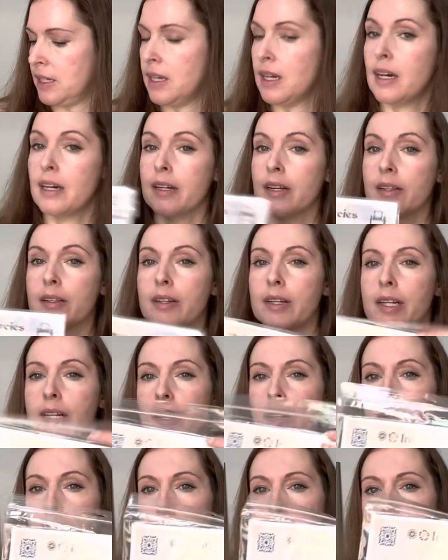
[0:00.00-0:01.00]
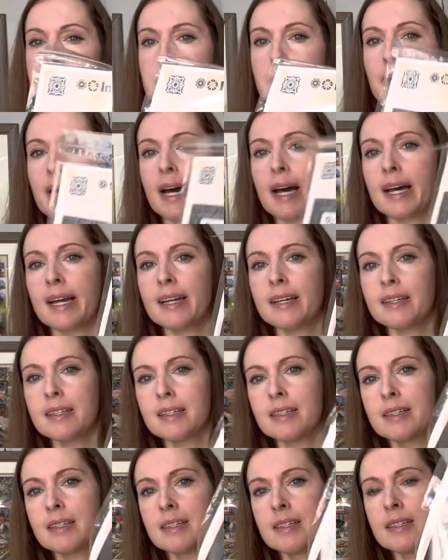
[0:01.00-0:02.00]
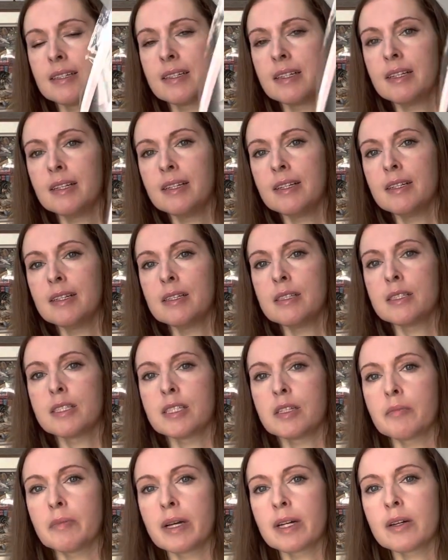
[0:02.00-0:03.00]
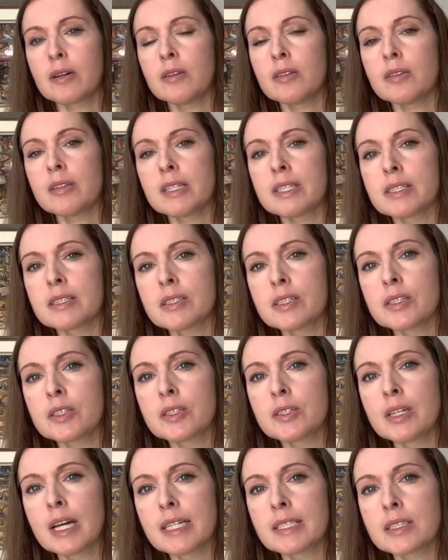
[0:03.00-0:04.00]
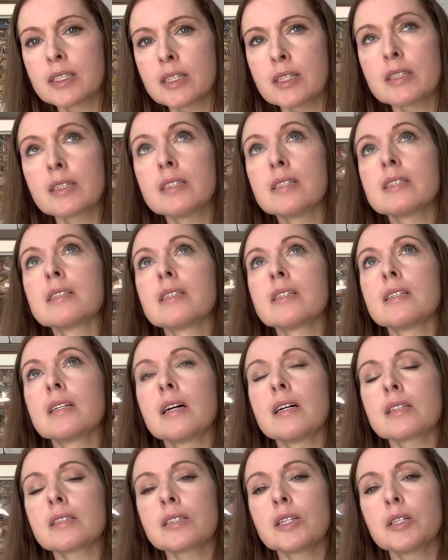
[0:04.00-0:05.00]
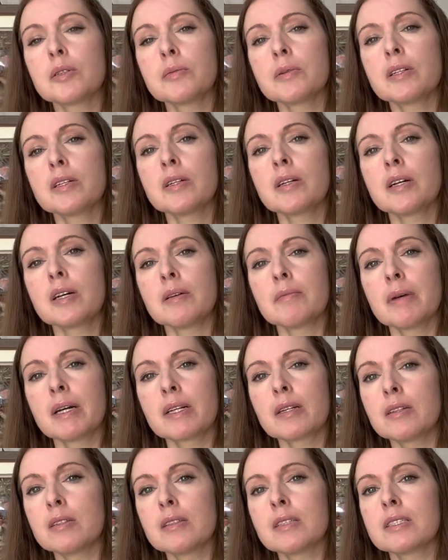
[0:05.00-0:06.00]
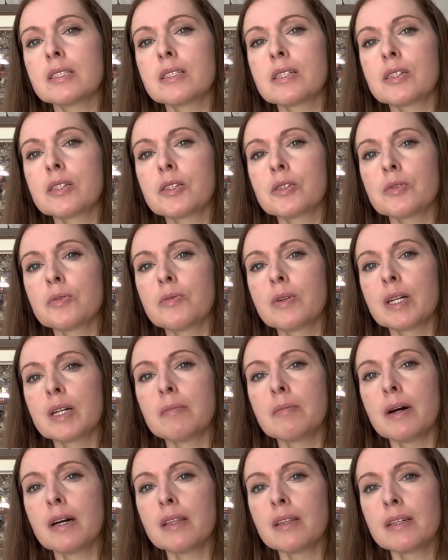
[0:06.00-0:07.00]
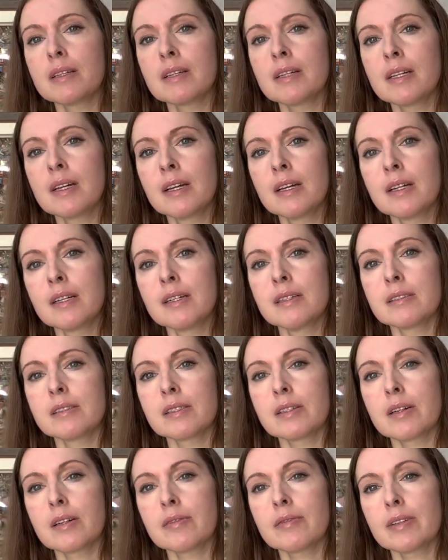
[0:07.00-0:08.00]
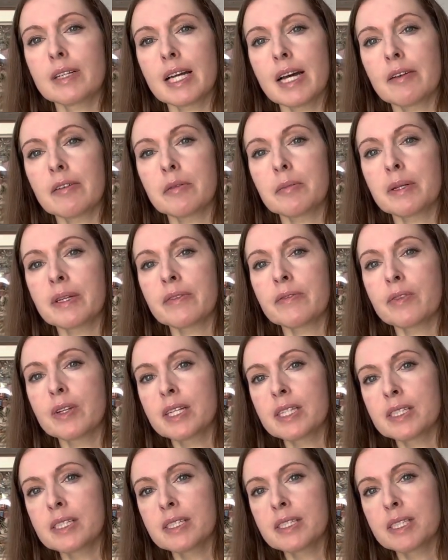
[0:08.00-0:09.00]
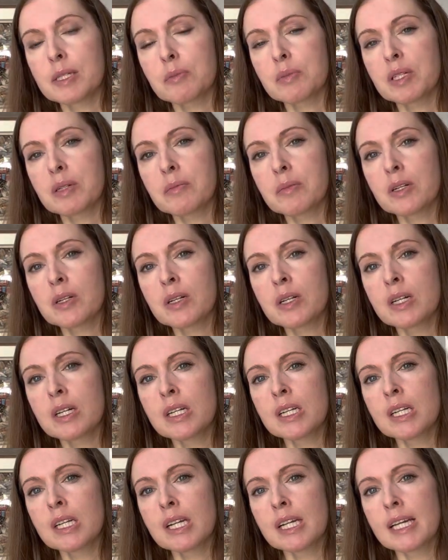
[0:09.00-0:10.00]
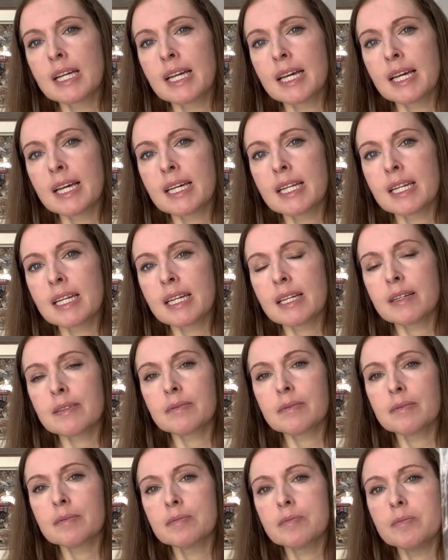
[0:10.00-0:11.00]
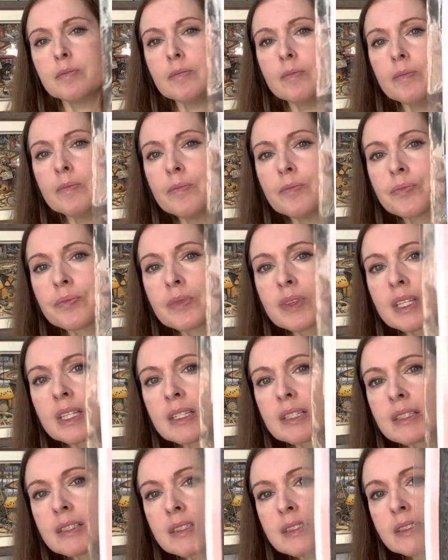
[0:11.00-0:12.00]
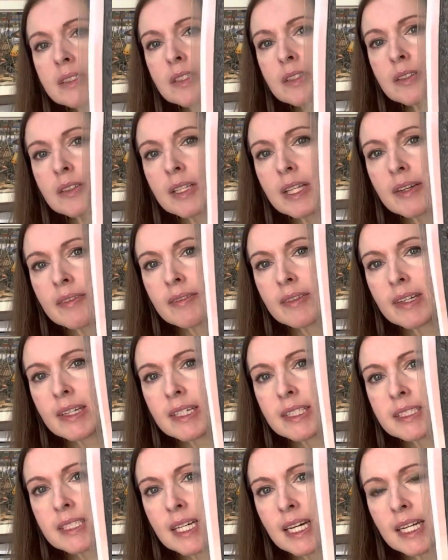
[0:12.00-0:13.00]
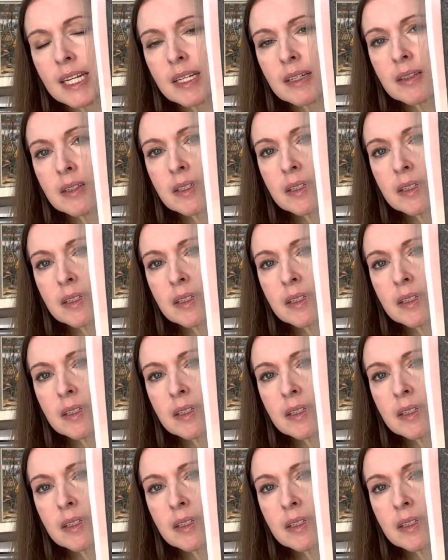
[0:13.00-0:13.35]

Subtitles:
Another Year Creeps By. So my goal is to, I started this in October and my goal is to do 1 a month. So hopefully I will be finished in September. And so it's got a